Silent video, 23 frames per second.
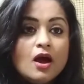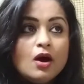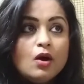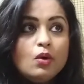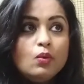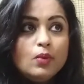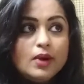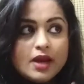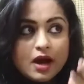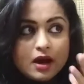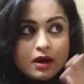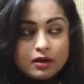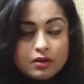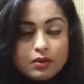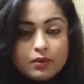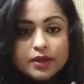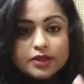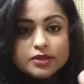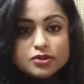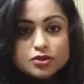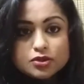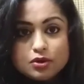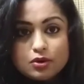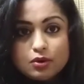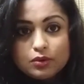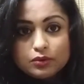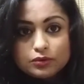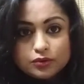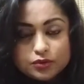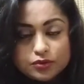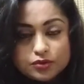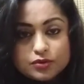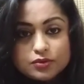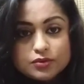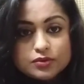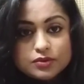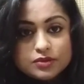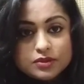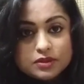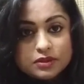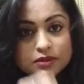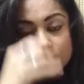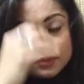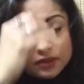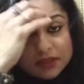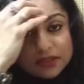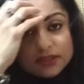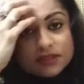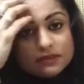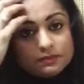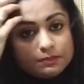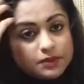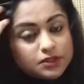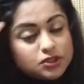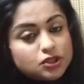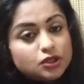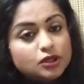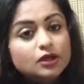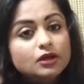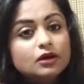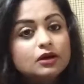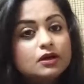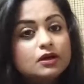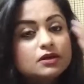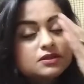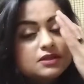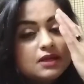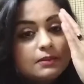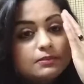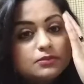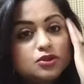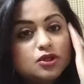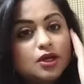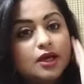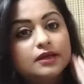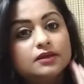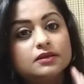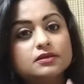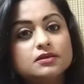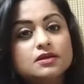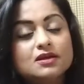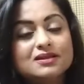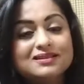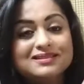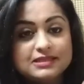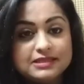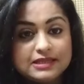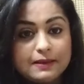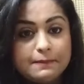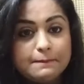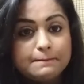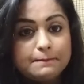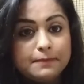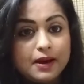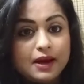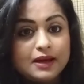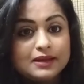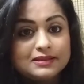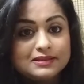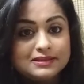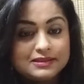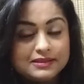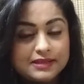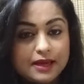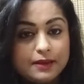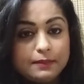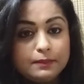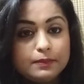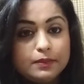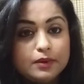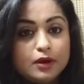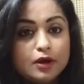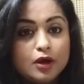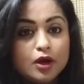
We are going to go through this particular subject step by step.